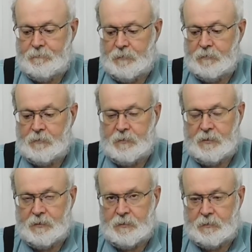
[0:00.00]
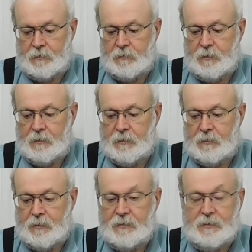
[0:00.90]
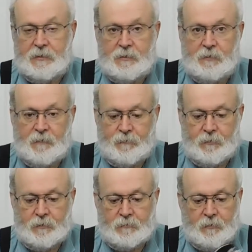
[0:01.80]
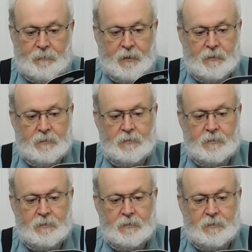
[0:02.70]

No, sorry, not S D card, uh, S S D drive for it. So I bought it.